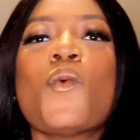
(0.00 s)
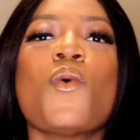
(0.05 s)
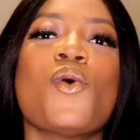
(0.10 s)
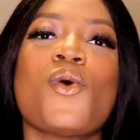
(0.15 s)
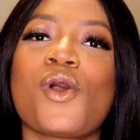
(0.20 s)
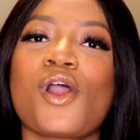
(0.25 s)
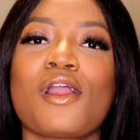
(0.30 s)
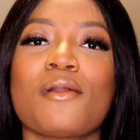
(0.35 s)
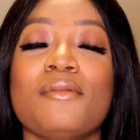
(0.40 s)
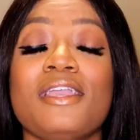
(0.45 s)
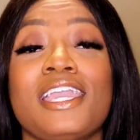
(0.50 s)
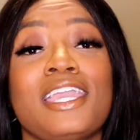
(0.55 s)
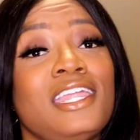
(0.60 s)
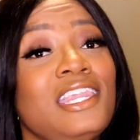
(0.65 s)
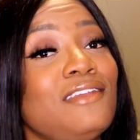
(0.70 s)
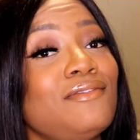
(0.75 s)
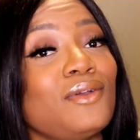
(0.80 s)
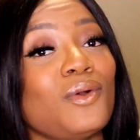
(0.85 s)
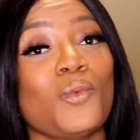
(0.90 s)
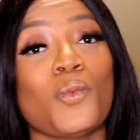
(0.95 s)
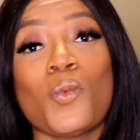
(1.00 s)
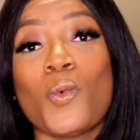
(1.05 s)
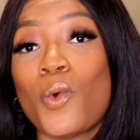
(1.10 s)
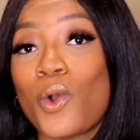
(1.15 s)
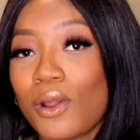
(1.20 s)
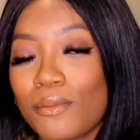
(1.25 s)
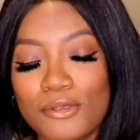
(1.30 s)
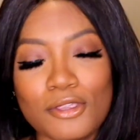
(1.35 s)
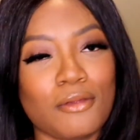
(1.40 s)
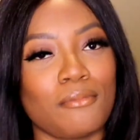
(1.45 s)
warm. It can even
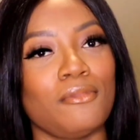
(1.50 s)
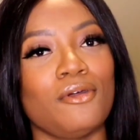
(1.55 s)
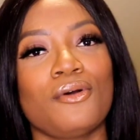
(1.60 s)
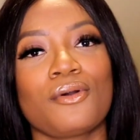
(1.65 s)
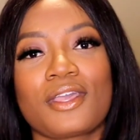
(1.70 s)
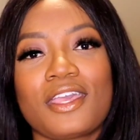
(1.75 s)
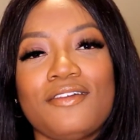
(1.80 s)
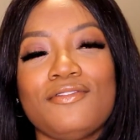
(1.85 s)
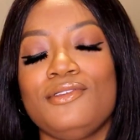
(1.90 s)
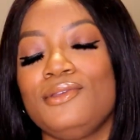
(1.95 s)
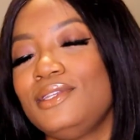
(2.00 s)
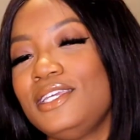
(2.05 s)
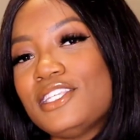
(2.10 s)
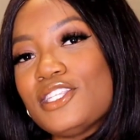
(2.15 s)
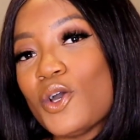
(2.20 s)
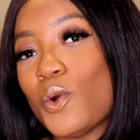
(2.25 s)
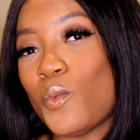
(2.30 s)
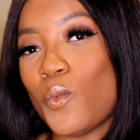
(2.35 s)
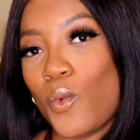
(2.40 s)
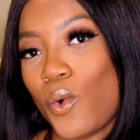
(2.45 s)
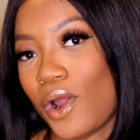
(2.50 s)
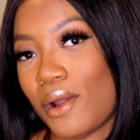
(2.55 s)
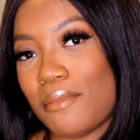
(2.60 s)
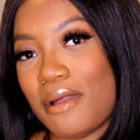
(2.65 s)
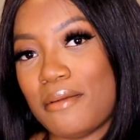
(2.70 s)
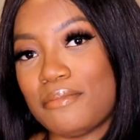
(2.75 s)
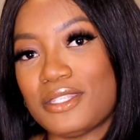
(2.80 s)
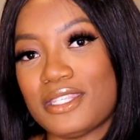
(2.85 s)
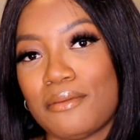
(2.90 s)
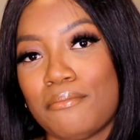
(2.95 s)
warm your milk if you need to
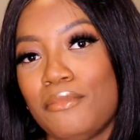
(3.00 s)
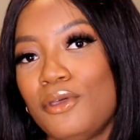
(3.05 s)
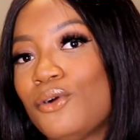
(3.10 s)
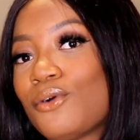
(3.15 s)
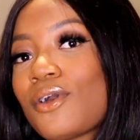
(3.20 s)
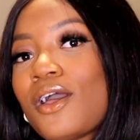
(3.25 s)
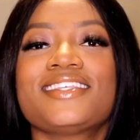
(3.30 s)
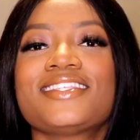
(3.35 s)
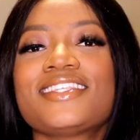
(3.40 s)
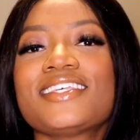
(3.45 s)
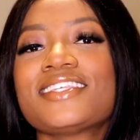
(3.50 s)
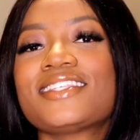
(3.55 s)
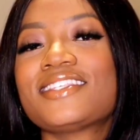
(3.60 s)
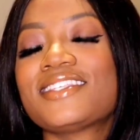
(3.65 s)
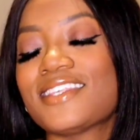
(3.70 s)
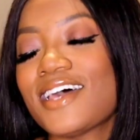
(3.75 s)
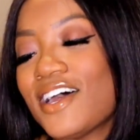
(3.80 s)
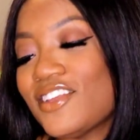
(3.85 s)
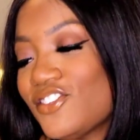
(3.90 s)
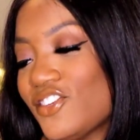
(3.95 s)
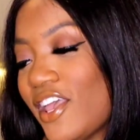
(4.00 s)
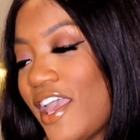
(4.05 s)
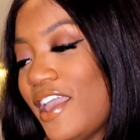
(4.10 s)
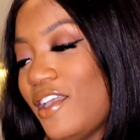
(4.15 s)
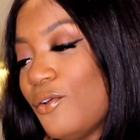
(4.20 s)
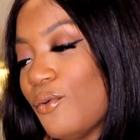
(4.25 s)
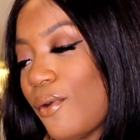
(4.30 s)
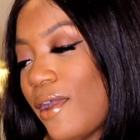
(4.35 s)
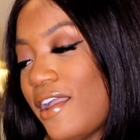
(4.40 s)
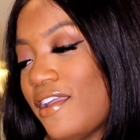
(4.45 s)
warm up some milk. This is such
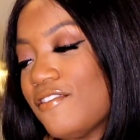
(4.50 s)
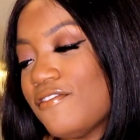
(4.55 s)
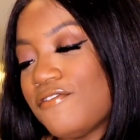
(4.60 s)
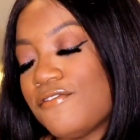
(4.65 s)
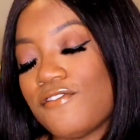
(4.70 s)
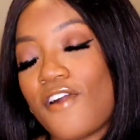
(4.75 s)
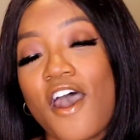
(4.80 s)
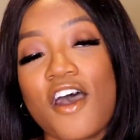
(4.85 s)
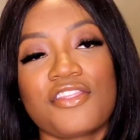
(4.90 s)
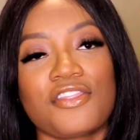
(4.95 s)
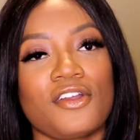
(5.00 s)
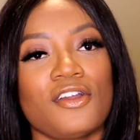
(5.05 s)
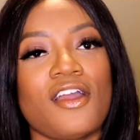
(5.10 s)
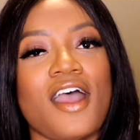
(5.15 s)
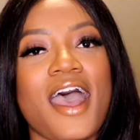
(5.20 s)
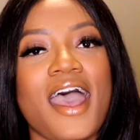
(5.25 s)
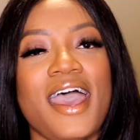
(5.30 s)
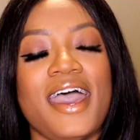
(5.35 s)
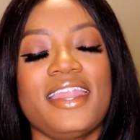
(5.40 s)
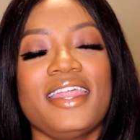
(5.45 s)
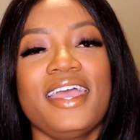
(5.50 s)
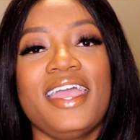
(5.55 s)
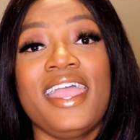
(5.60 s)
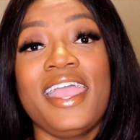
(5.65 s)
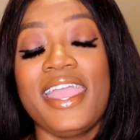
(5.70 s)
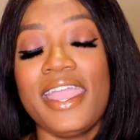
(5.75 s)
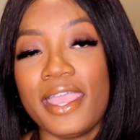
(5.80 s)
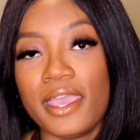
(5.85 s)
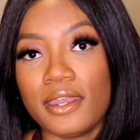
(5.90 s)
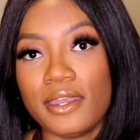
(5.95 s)
a great frother. I had a
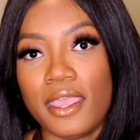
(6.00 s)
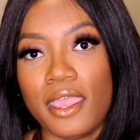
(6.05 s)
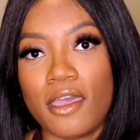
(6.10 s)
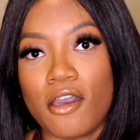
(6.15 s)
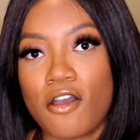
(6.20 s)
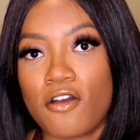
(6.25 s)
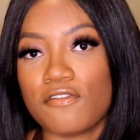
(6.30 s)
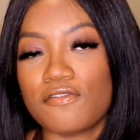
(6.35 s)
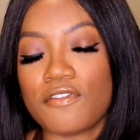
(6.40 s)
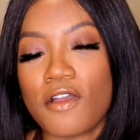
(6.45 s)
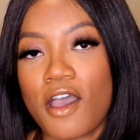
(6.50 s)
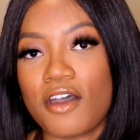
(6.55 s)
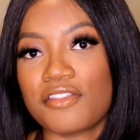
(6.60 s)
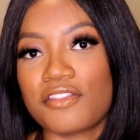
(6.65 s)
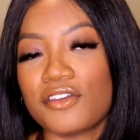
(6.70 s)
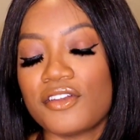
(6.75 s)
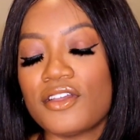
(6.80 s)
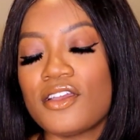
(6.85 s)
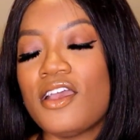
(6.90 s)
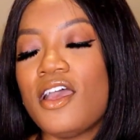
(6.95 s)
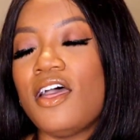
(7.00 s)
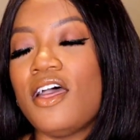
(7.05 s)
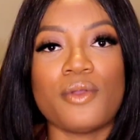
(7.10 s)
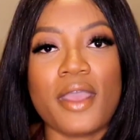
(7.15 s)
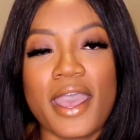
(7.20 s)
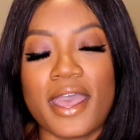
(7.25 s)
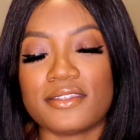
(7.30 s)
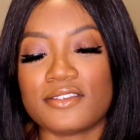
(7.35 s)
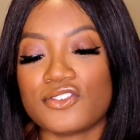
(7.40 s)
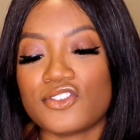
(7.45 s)
handheld frother.
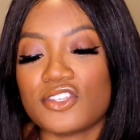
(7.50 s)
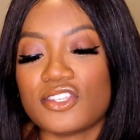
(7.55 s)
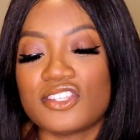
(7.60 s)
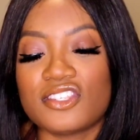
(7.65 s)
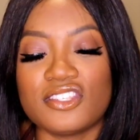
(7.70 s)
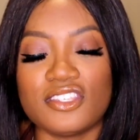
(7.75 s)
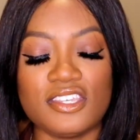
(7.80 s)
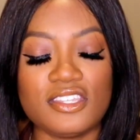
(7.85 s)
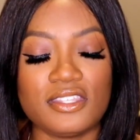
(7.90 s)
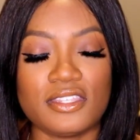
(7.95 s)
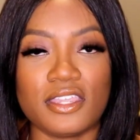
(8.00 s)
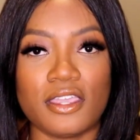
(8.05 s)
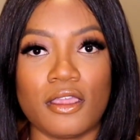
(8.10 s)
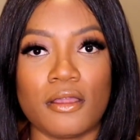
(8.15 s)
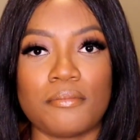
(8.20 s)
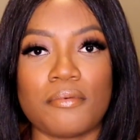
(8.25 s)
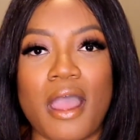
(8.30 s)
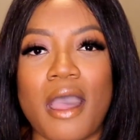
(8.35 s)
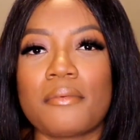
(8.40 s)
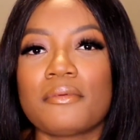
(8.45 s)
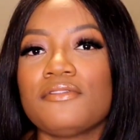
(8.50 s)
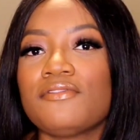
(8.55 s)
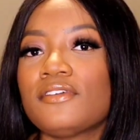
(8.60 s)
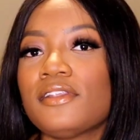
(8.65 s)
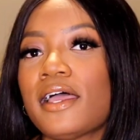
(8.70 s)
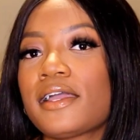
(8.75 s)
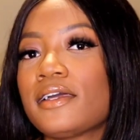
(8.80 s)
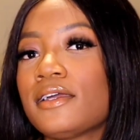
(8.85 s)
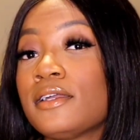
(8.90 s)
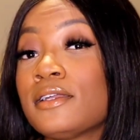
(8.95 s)
You had to just sit there probably
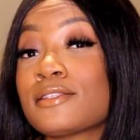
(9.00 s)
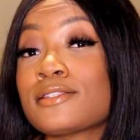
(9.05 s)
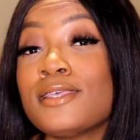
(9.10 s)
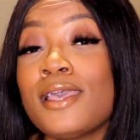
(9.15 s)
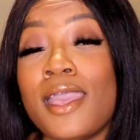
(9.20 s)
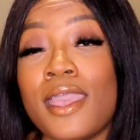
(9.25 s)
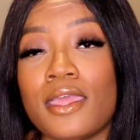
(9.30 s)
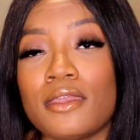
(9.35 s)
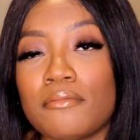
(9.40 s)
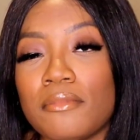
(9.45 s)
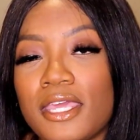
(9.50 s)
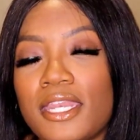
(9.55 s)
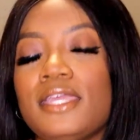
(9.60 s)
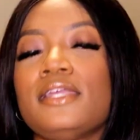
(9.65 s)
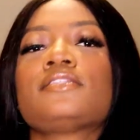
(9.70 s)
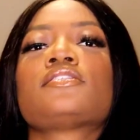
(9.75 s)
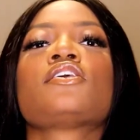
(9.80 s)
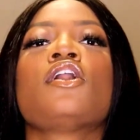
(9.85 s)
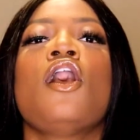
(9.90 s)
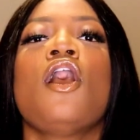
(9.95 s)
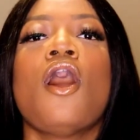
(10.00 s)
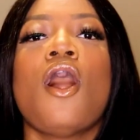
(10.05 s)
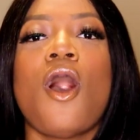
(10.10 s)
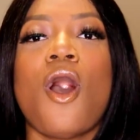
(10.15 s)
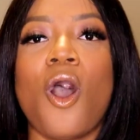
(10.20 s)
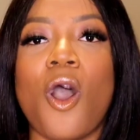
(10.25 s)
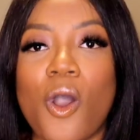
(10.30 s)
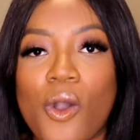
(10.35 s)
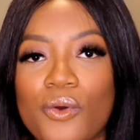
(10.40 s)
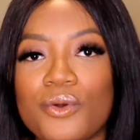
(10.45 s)
for like a good 10 minutes
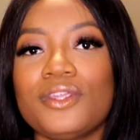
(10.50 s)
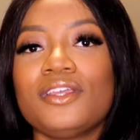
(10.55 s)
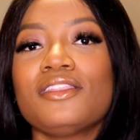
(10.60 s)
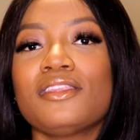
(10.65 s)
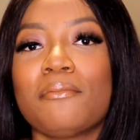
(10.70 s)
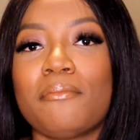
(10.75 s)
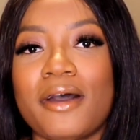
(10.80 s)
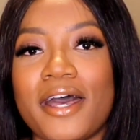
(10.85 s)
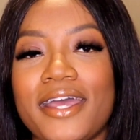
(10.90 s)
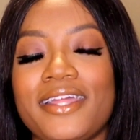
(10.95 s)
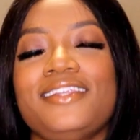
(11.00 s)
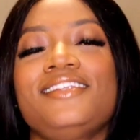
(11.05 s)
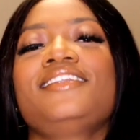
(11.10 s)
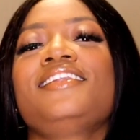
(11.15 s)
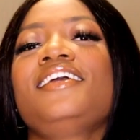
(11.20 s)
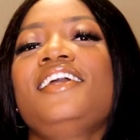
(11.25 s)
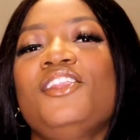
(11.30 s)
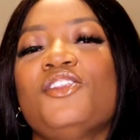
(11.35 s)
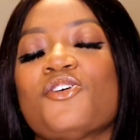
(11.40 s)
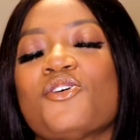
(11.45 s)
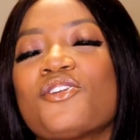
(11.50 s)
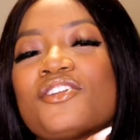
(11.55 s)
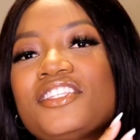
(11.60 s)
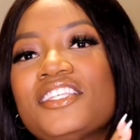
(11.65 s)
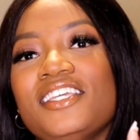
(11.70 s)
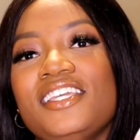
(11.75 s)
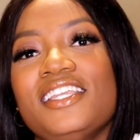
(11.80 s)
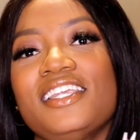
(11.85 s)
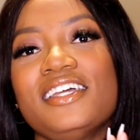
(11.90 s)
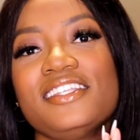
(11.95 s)
holding the button in order
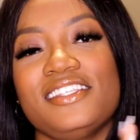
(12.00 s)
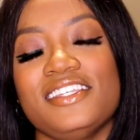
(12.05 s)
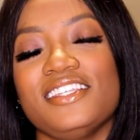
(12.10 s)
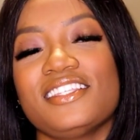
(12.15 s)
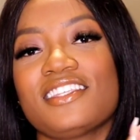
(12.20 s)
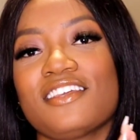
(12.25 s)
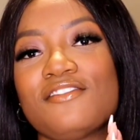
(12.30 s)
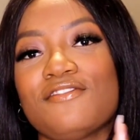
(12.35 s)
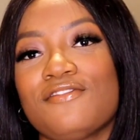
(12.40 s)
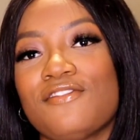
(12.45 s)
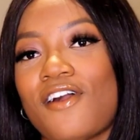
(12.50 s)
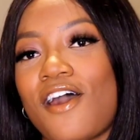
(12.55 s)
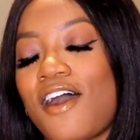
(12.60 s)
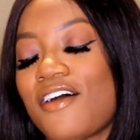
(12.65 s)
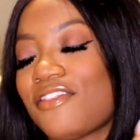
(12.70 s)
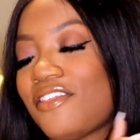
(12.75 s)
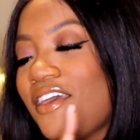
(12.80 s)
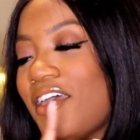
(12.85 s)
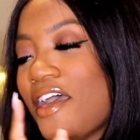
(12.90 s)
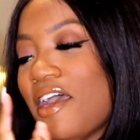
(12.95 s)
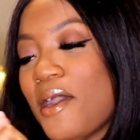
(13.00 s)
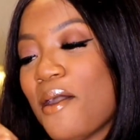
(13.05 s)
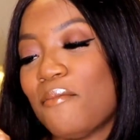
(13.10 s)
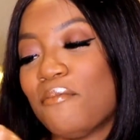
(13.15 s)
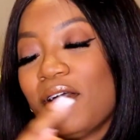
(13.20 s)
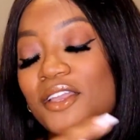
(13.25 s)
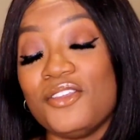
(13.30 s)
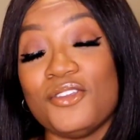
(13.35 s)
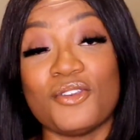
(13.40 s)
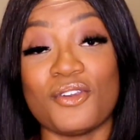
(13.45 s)
to get a decent froth.
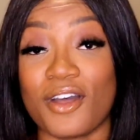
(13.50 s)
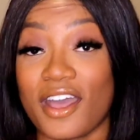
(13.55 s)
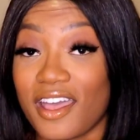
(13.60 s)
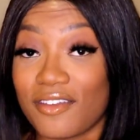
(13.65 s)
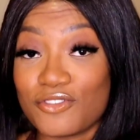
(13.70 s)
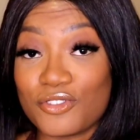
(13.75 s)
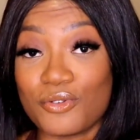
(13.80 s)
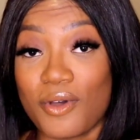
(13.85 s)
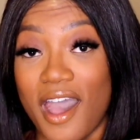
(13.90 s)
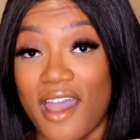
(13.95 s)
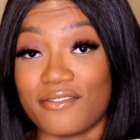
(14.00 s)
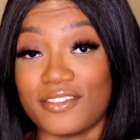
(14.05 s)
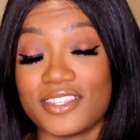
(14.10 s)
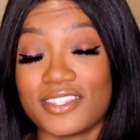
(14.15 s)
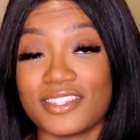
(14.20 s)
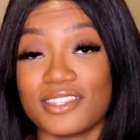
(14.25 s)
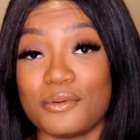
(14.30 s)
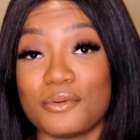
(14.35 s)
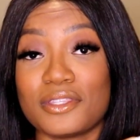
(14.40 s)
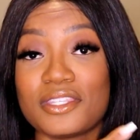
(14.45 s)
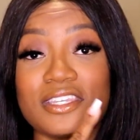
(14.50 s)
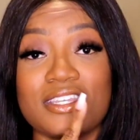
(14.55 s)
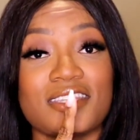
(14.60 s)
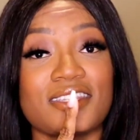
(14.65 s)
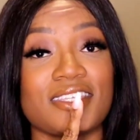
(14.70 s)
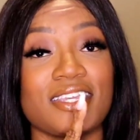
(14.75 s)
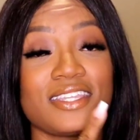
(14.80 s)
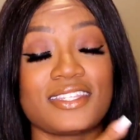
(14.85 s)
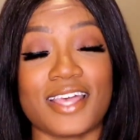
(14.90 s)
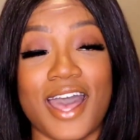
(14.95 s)
But you don't have to, obviously. With
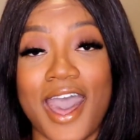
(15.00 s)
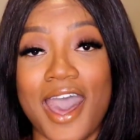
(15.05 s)
this, it's